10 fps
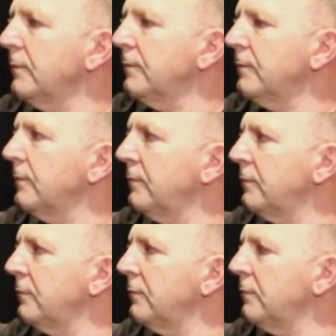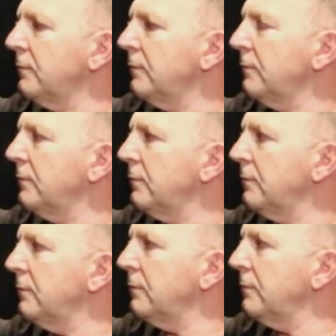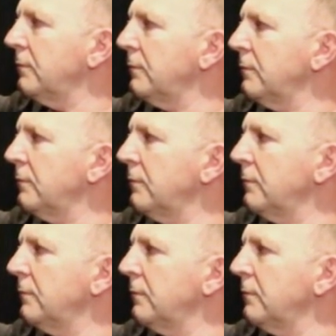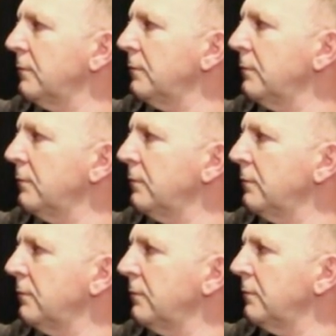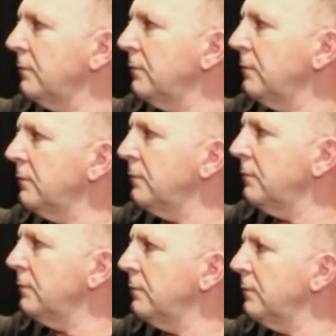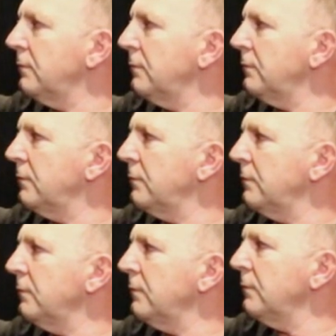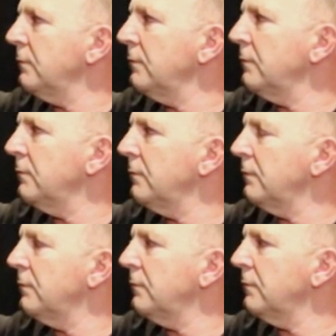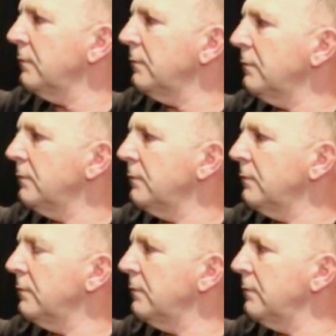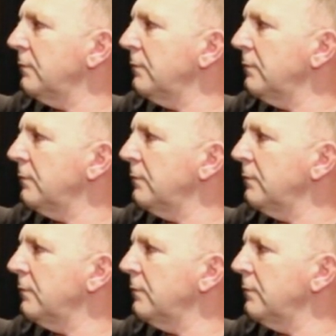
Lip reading: No words are spoken by the person on screen.